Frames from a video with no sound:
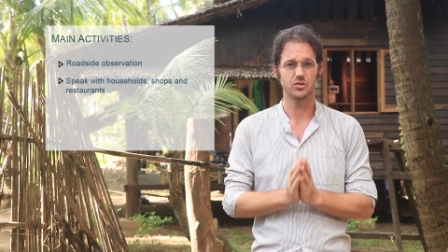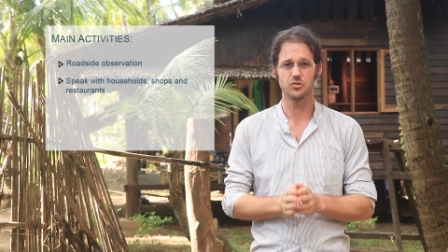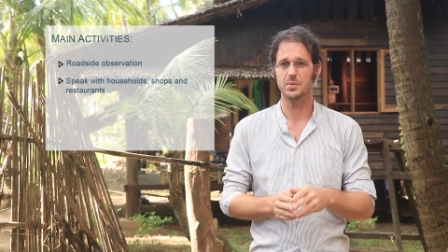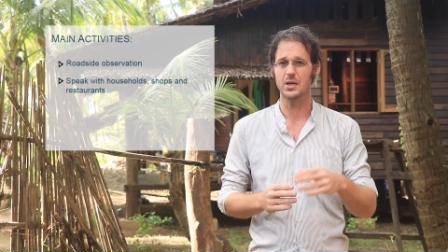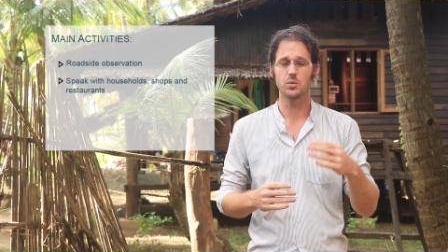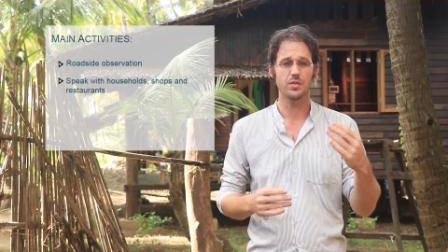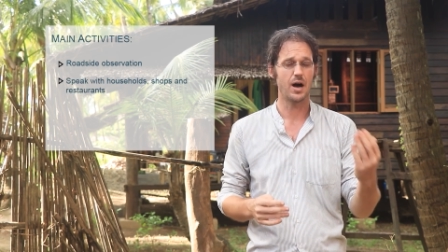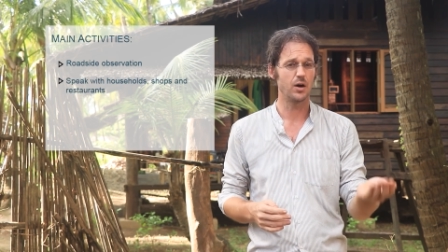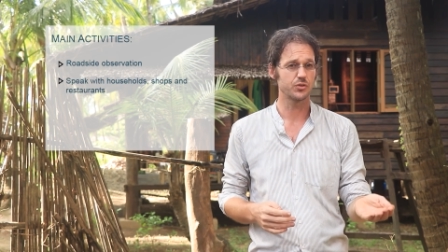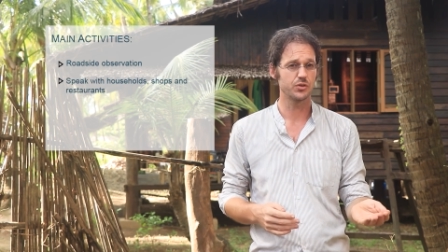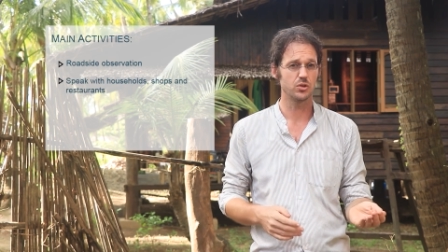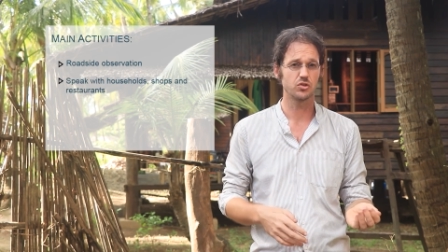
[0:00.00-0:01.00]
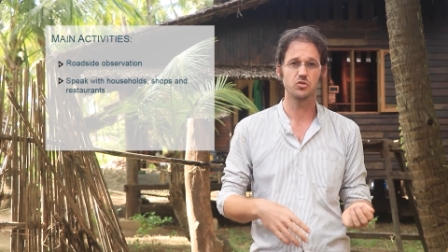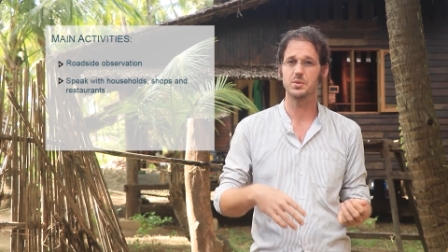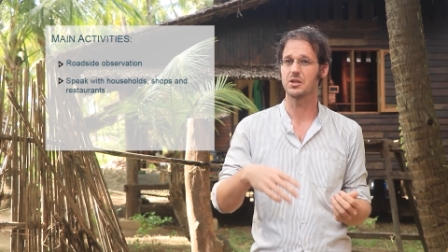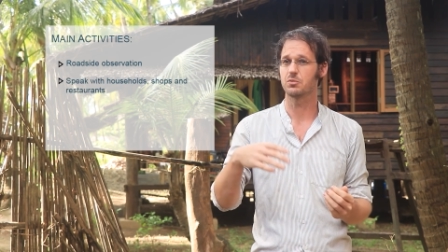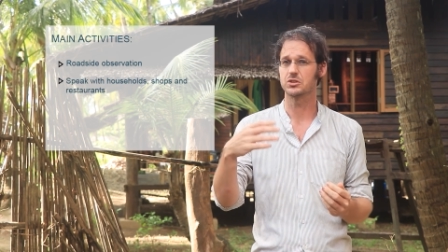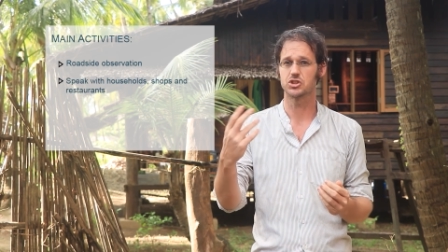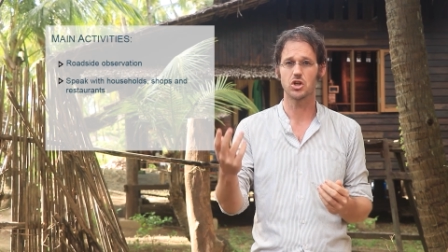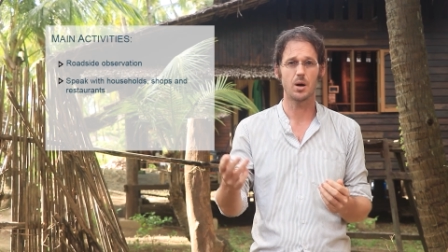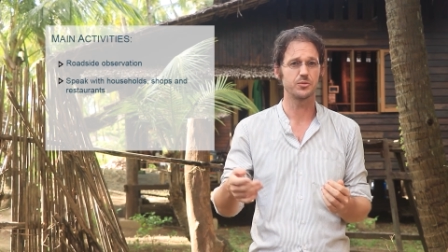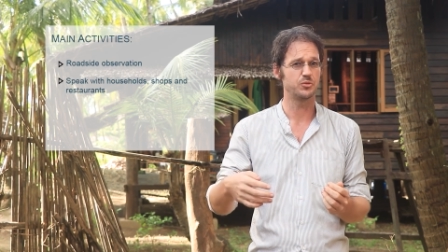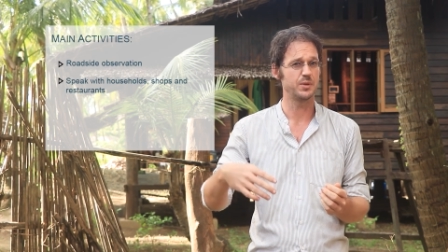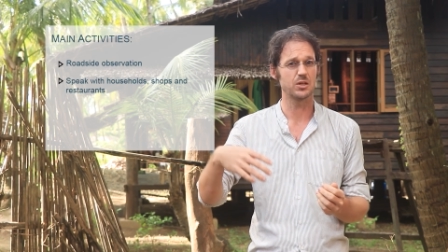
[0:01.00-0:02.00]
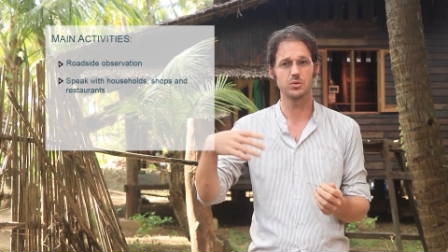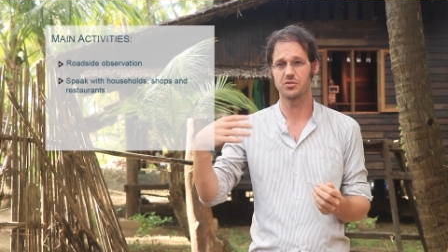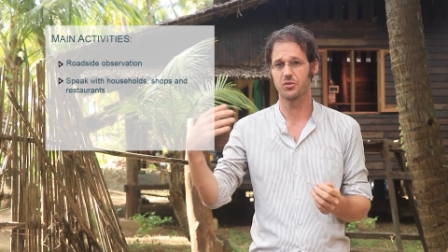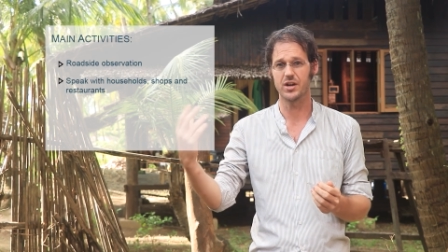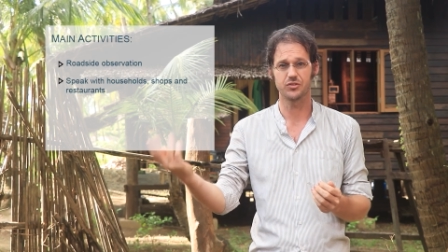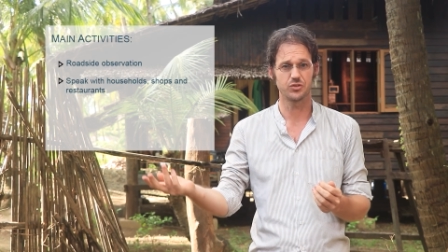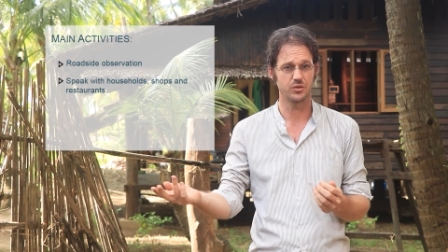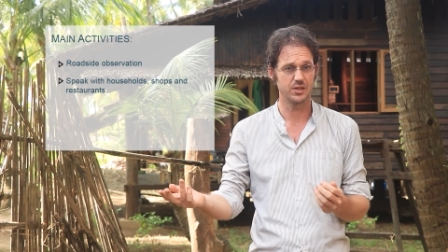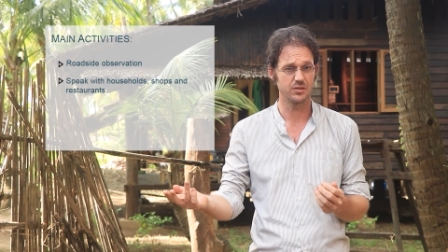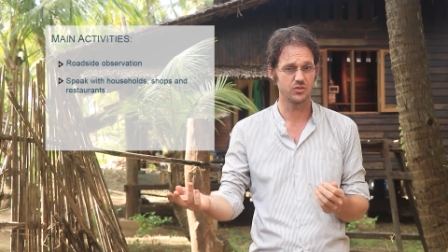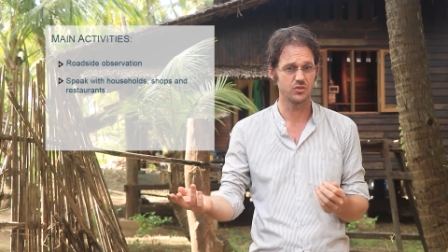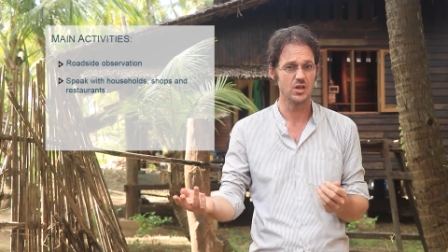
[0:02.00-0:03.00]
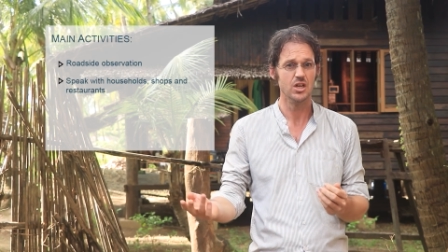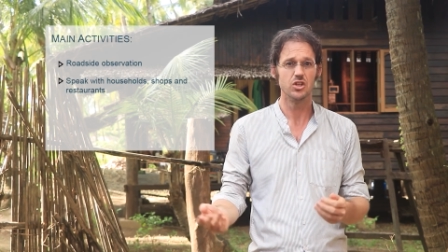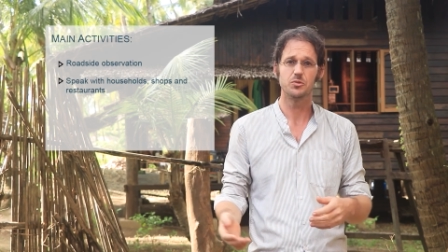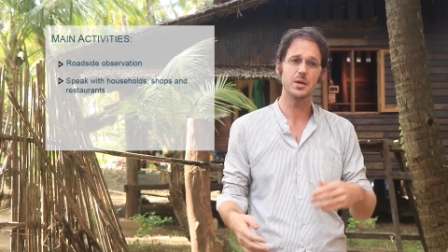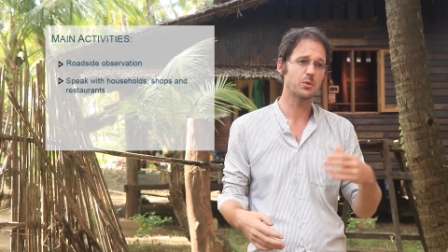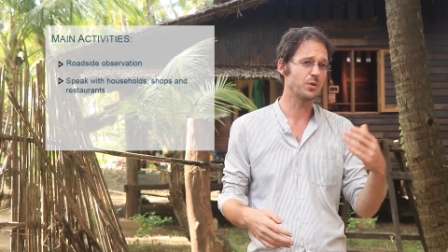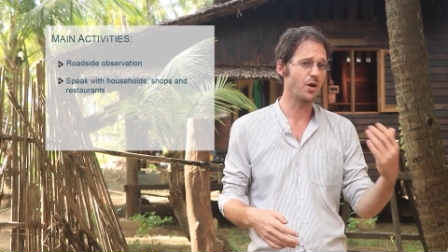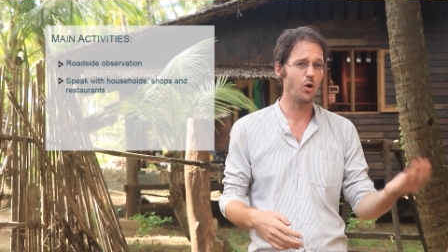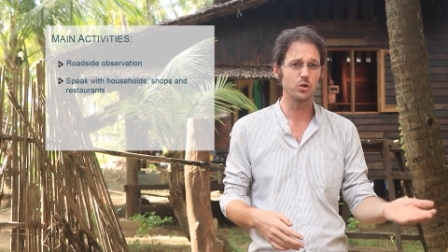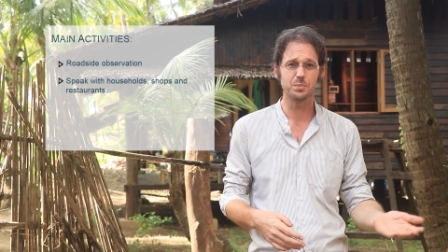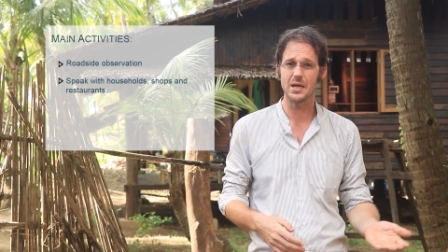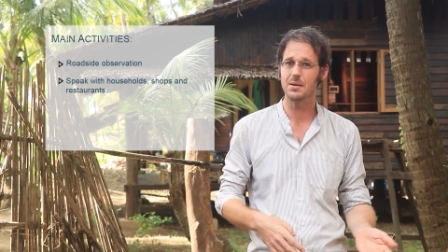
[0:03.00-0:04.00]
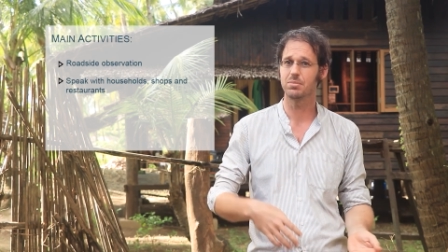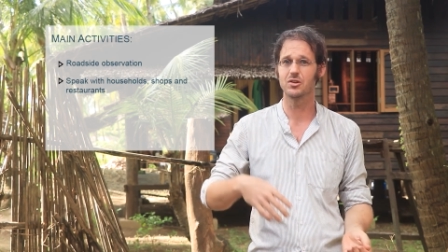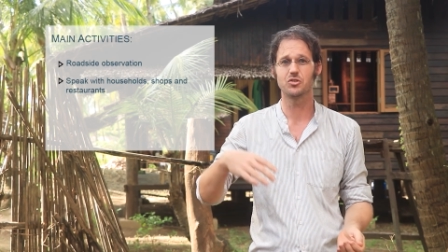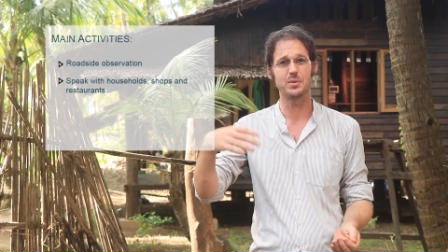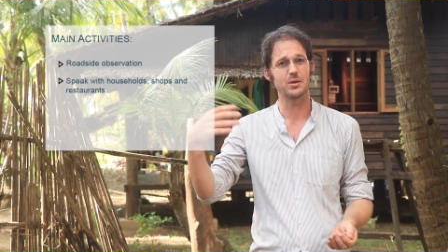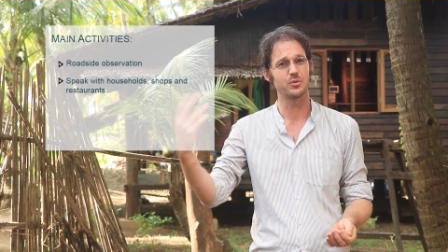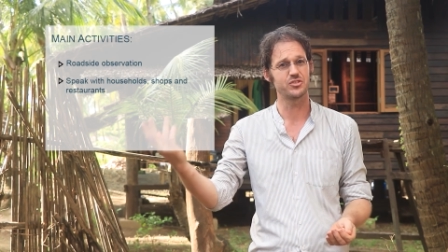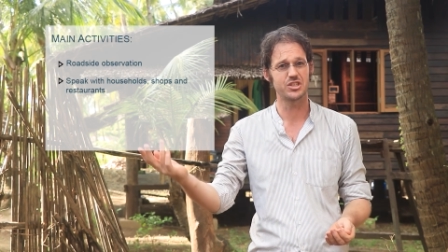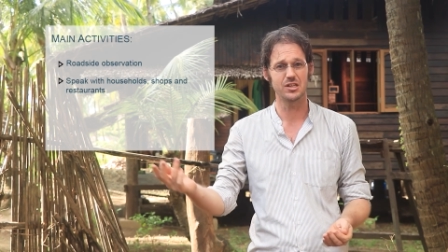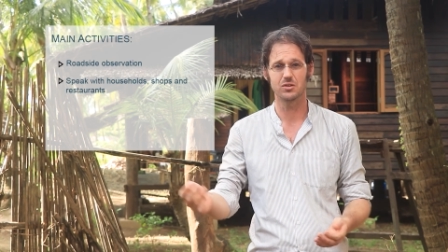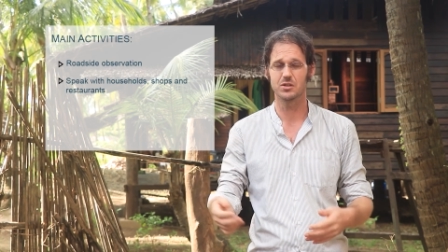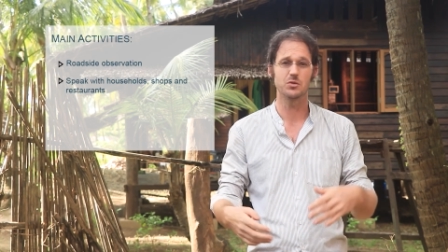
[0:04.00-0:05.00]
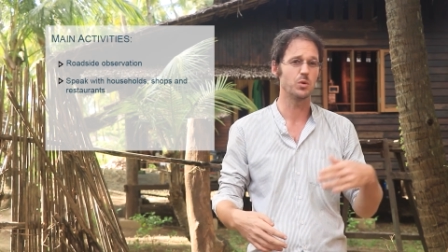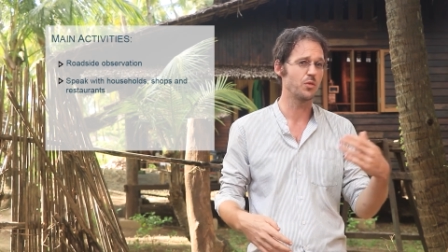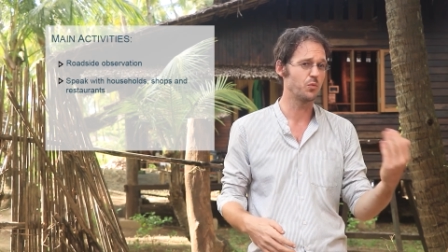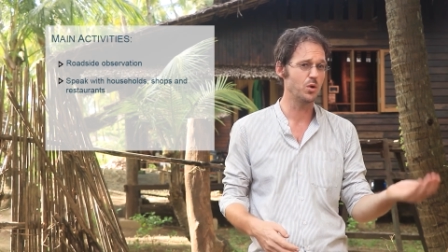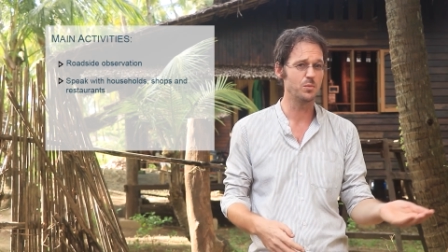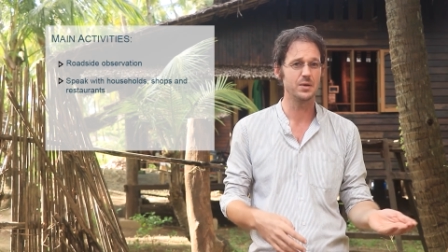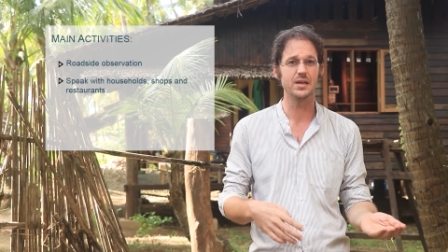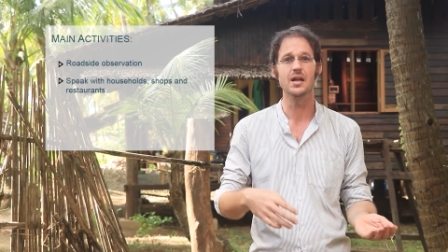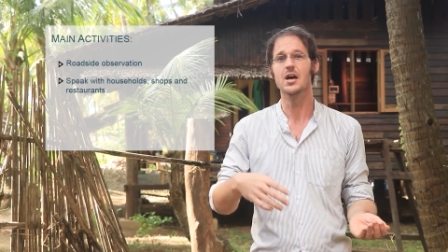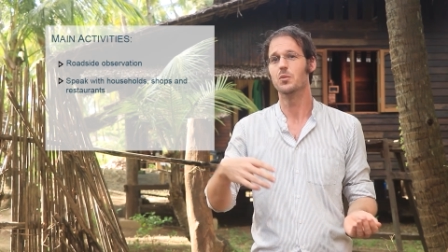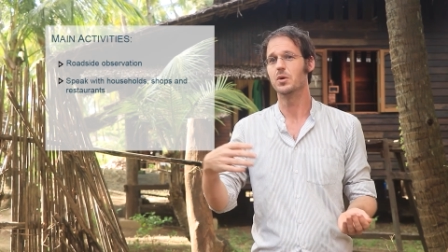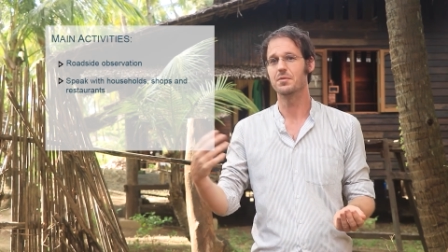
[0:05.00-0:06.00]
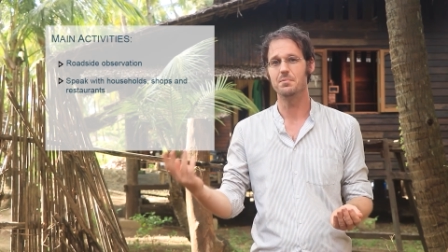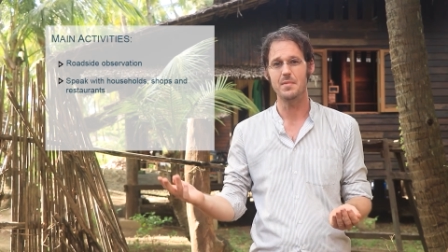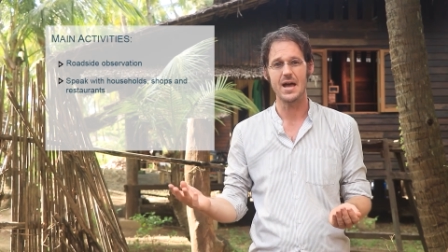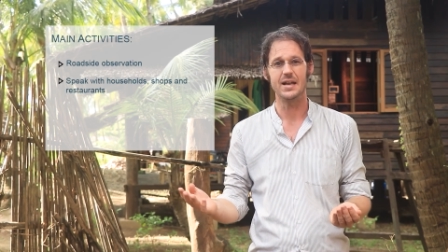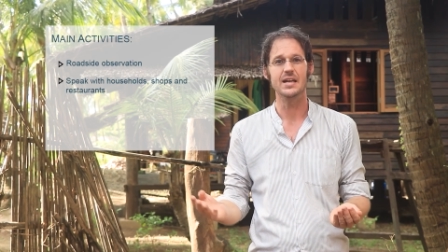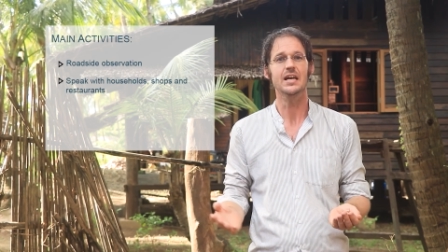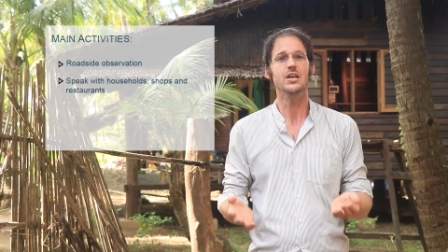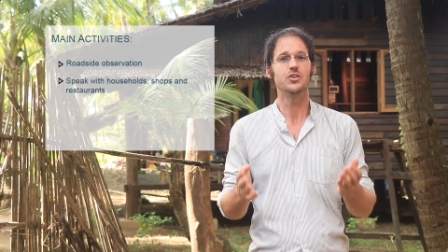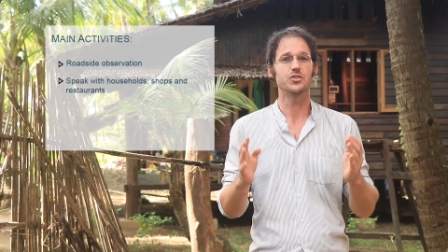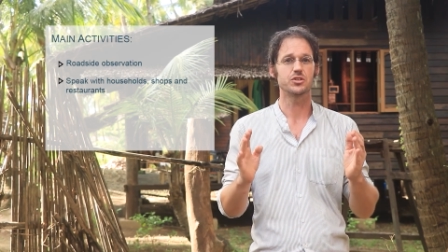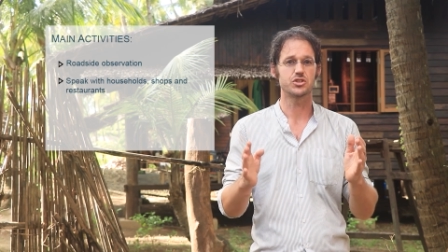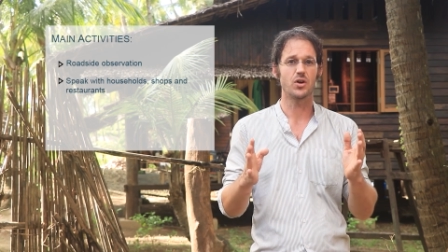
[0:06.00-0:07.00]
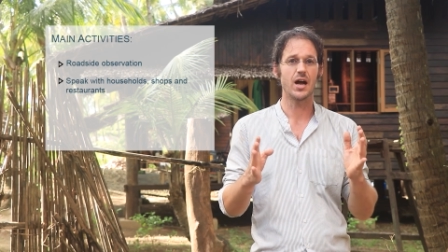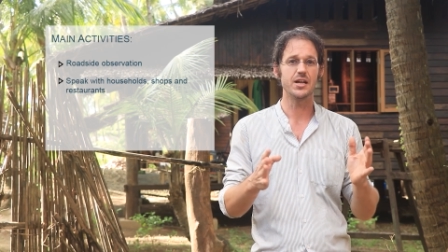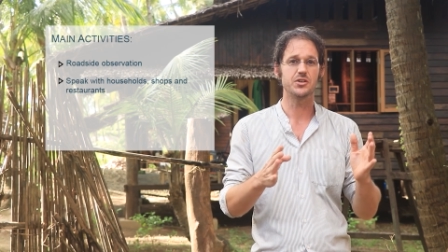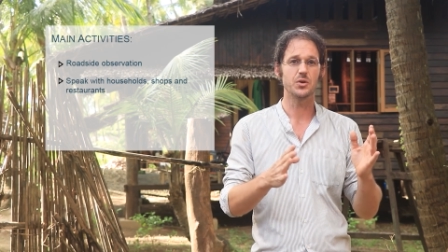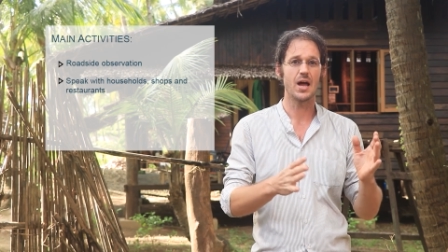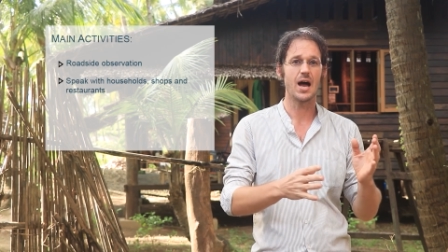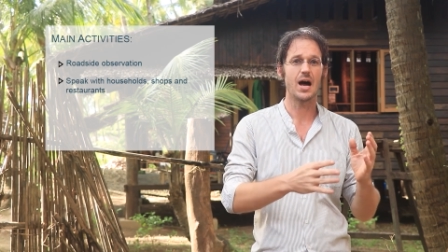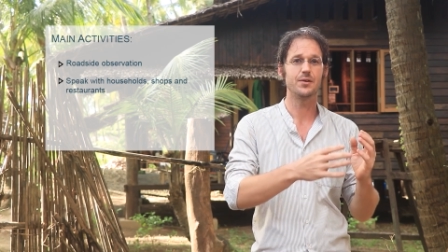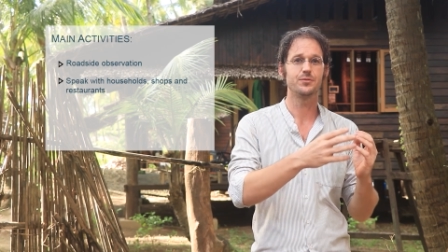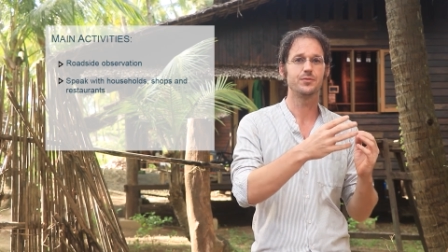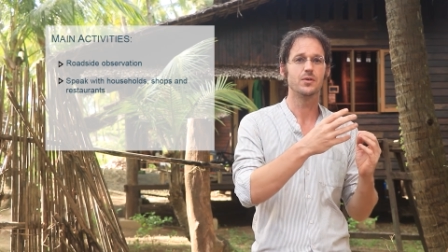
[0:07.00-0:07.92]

Speak with households, speak with shops, speak with restaurants, speak with old people, speak with children, with women, with men. So try to have